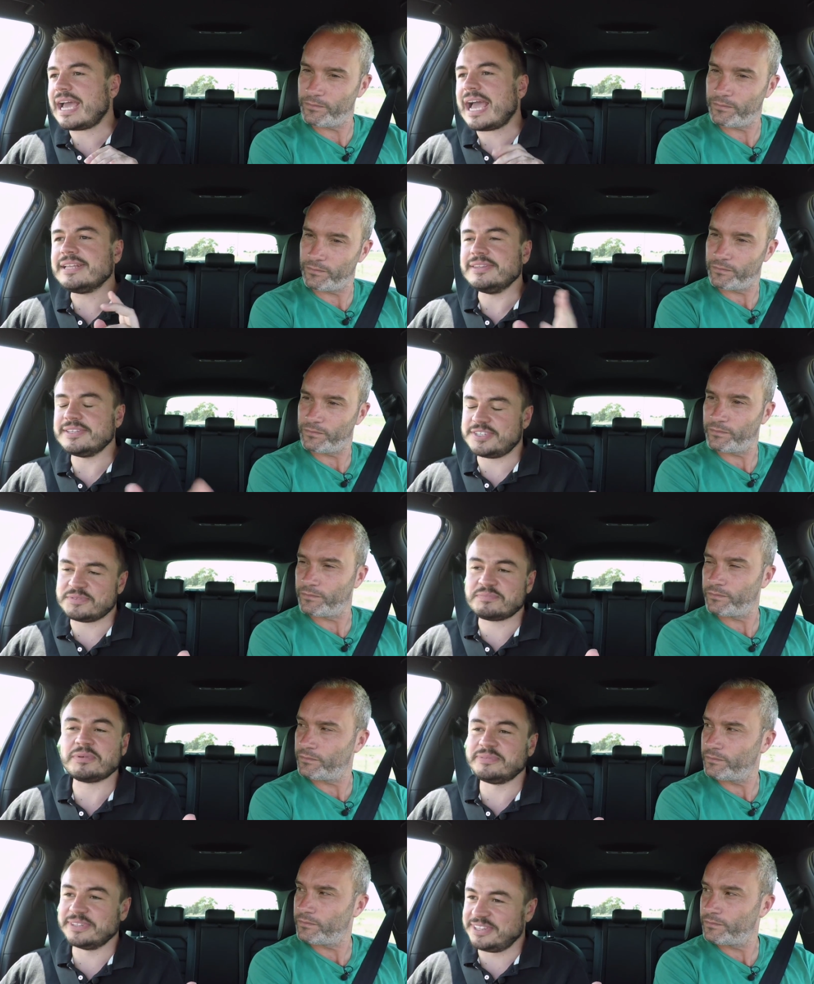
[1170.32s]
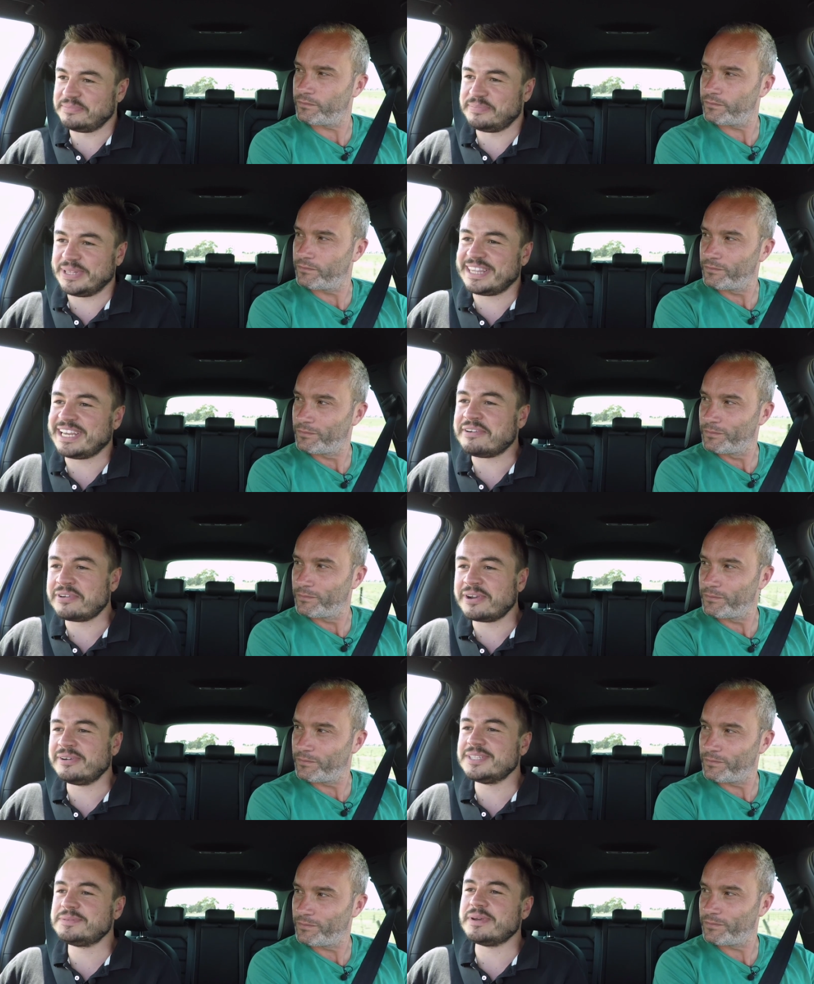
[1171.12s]
Speaker 1: and this is probably the bit that
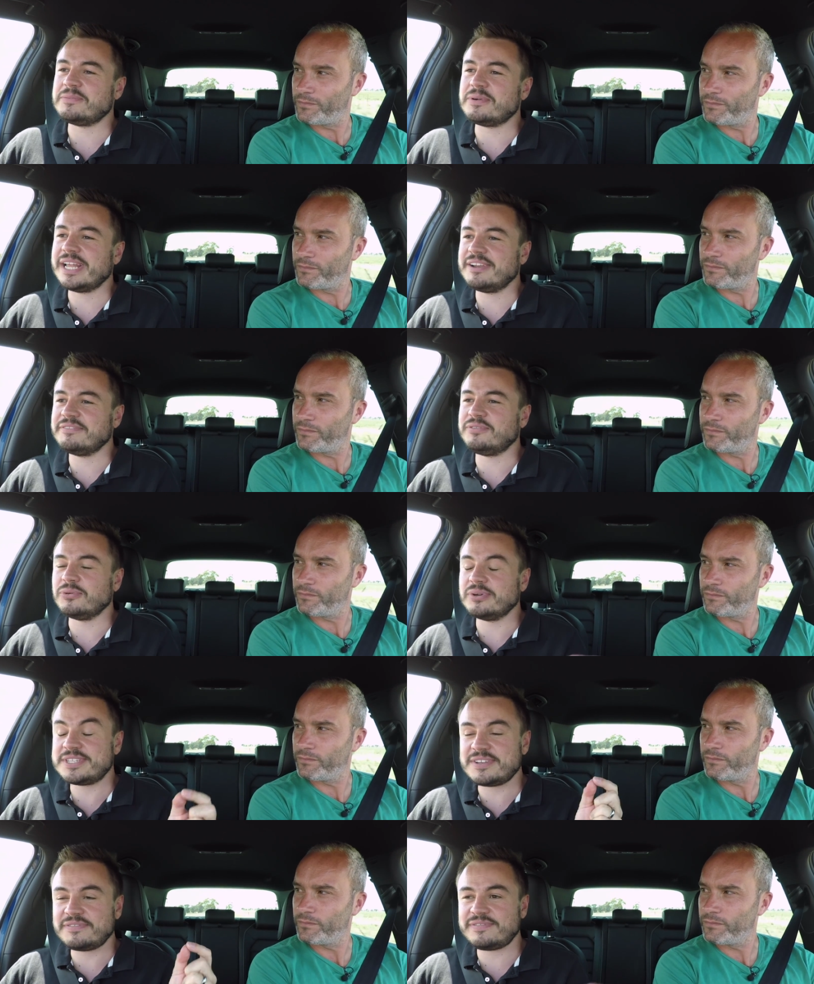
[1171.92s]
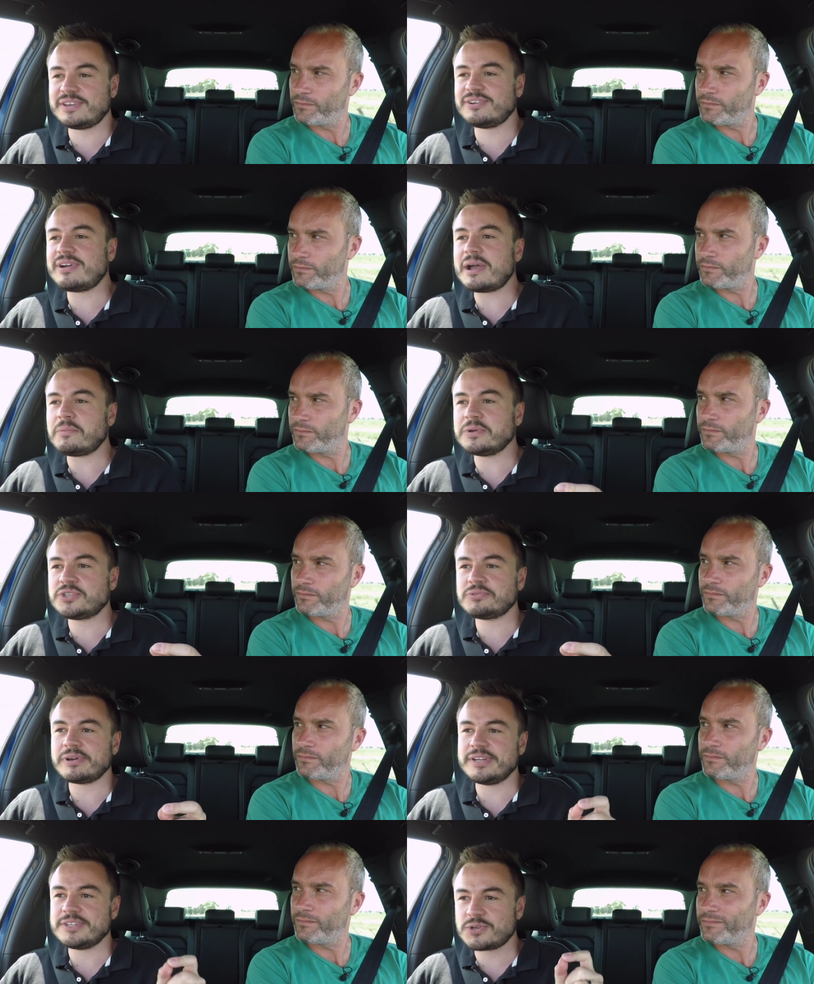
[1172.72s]
everyone's been waiting for, is to figure out
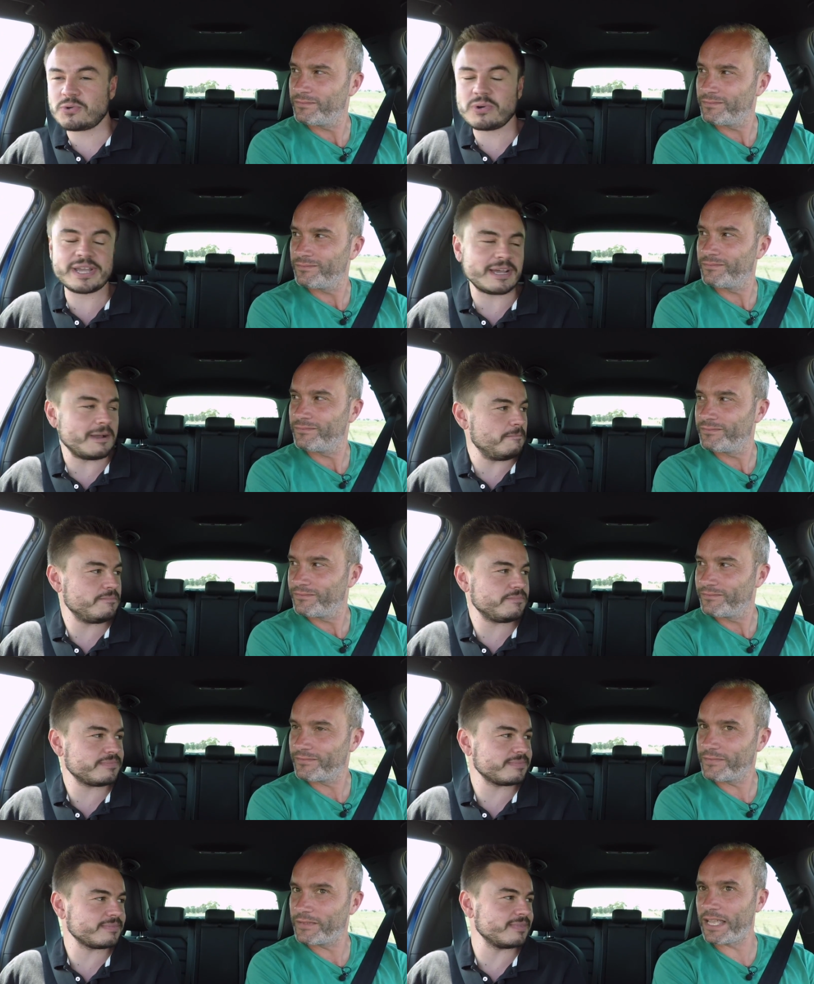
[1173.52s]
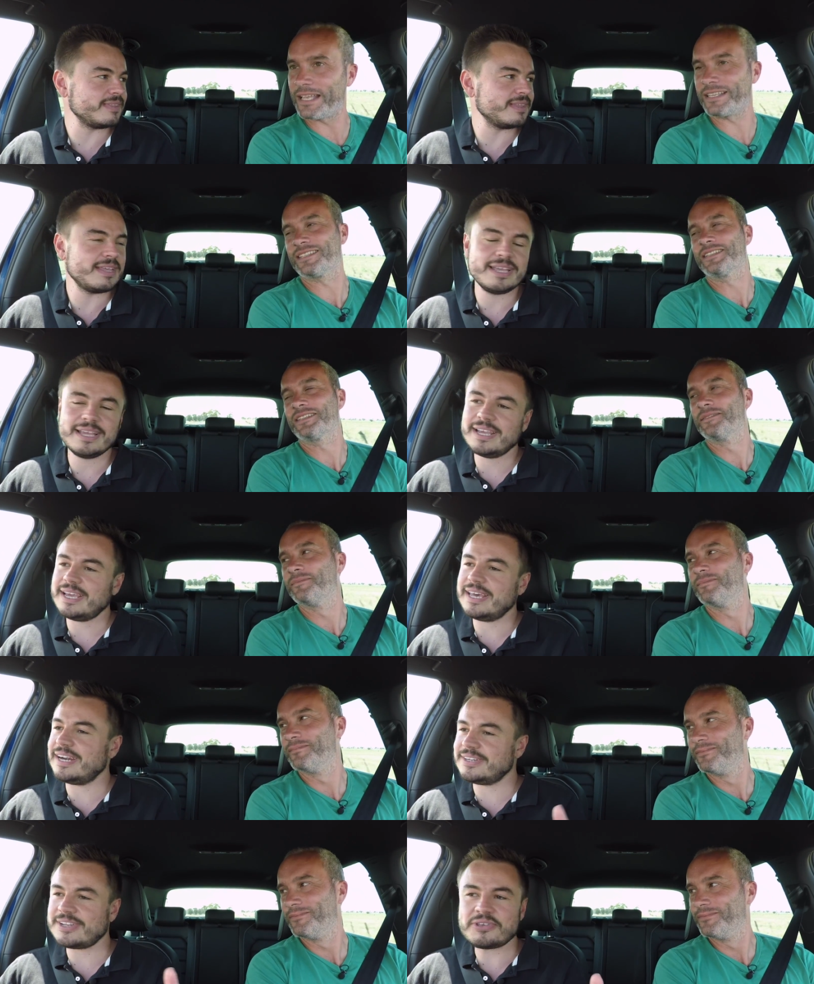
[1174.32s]
which one is quicker.
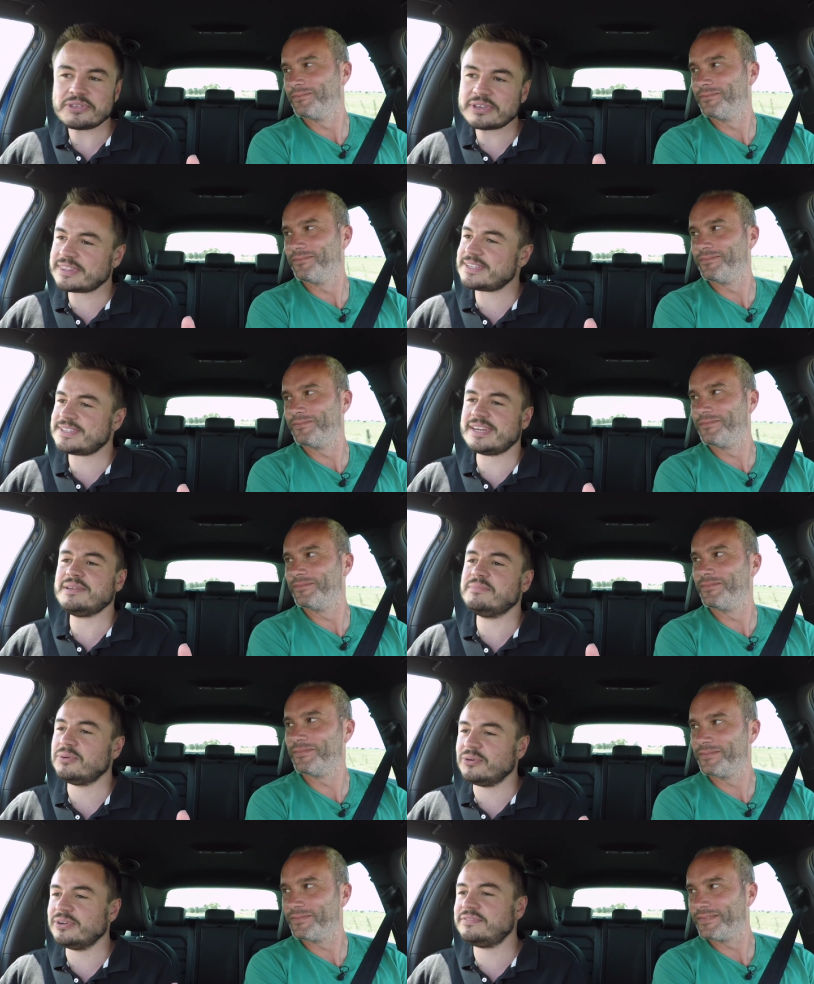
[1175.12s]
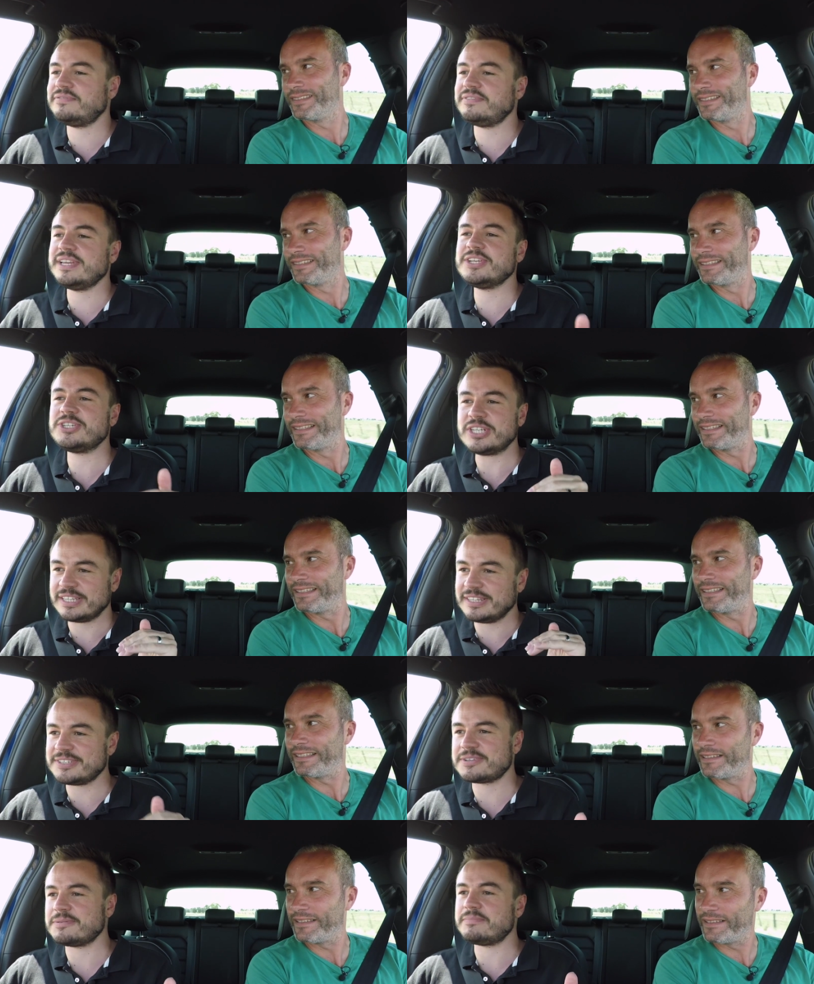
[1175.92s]
Speaker 2: Yes.
Speaker 1: And I don't think there's any point
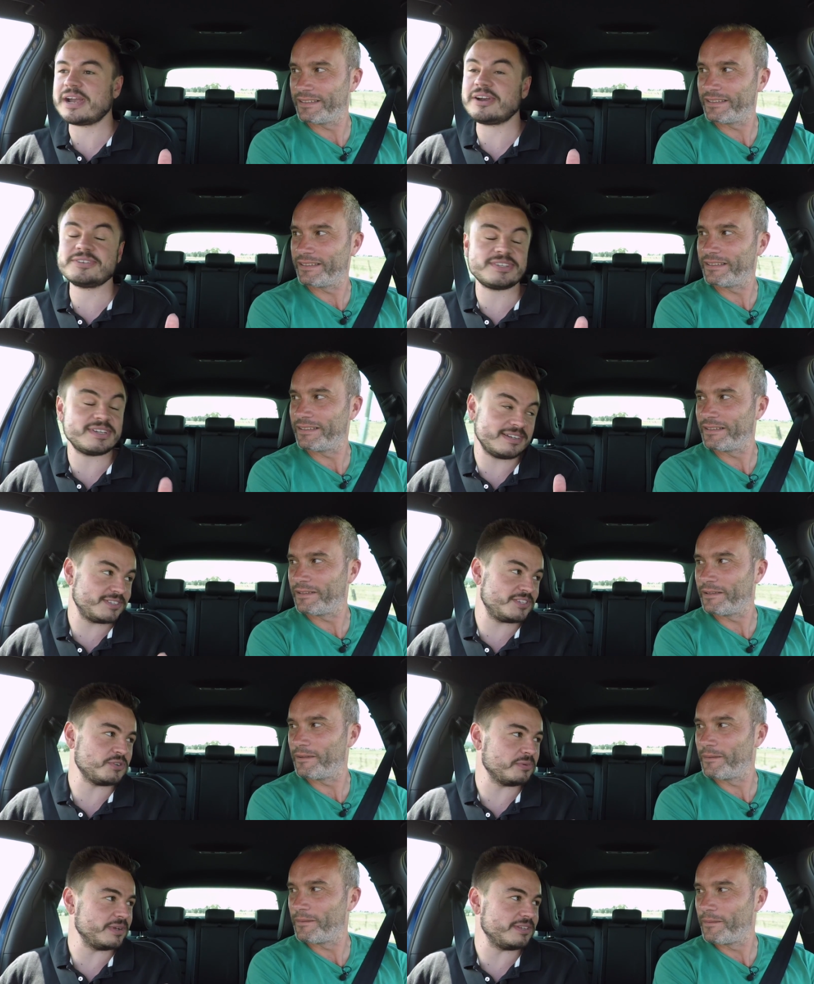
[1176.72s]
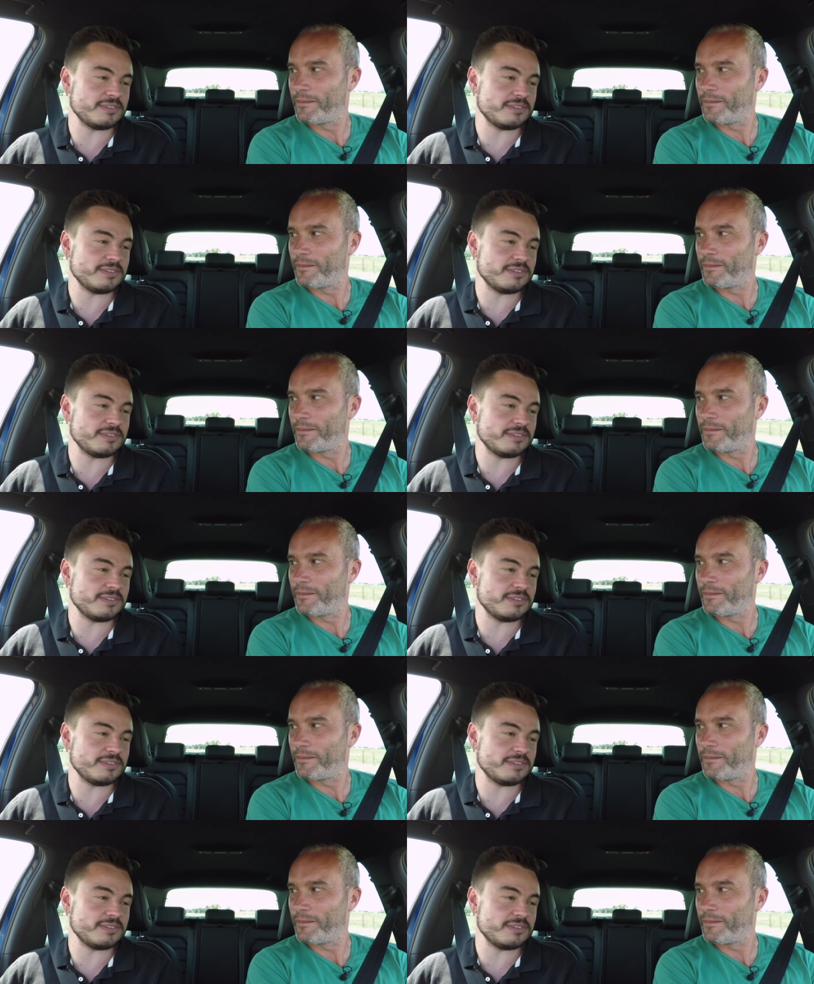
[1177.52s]
finishing this comparison until we